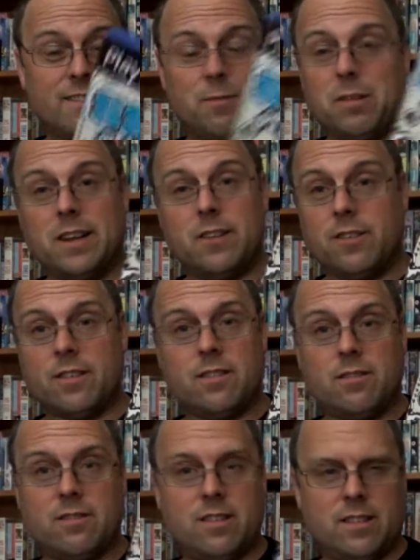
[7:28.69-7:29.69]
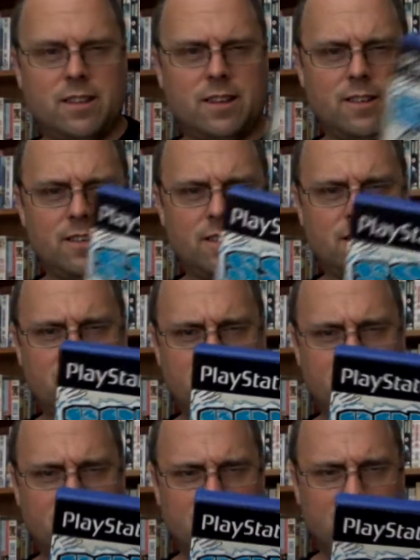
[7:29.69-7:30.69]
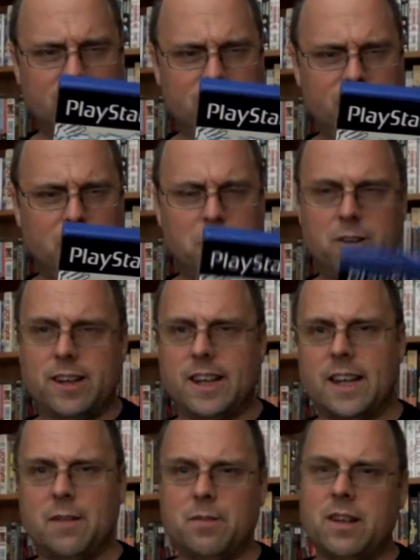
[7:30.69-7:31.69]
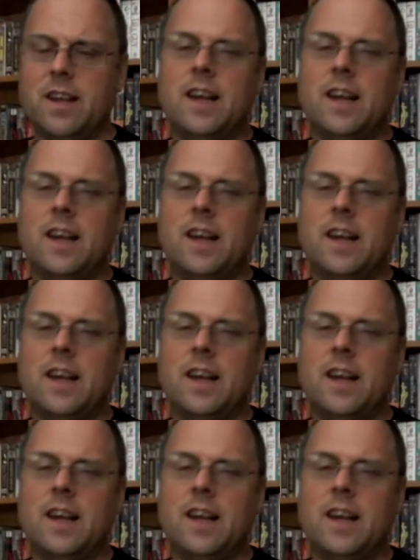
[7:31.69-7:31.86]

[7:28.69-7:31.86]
I've played all the snowboarding games.